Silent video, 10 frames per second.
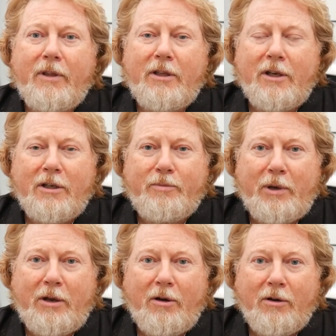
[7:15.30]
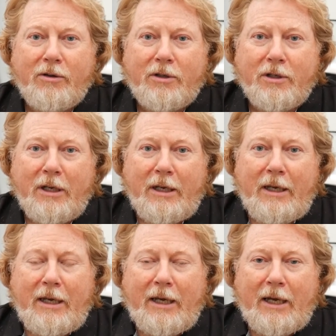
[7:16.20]
just because
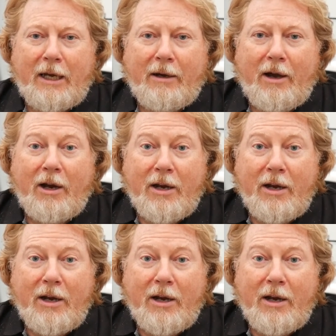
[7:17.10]
I